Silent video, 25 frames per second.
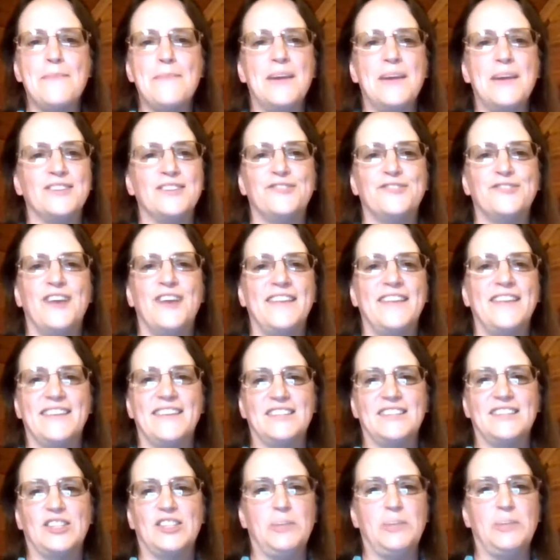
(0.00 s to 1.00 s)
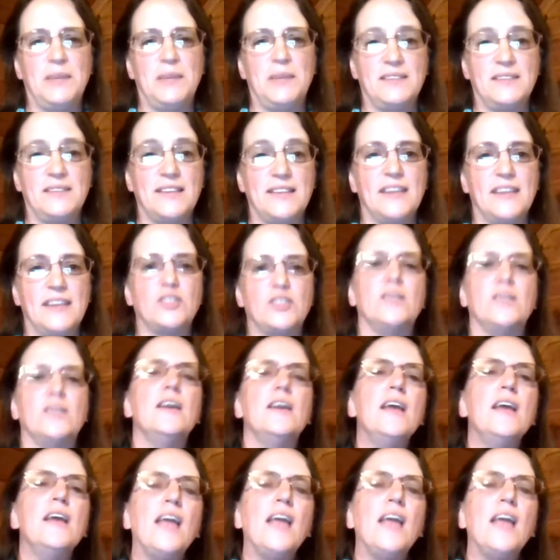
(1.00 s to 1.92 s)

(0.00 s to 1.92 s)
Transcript: I am petrified that it's going to be a disaster,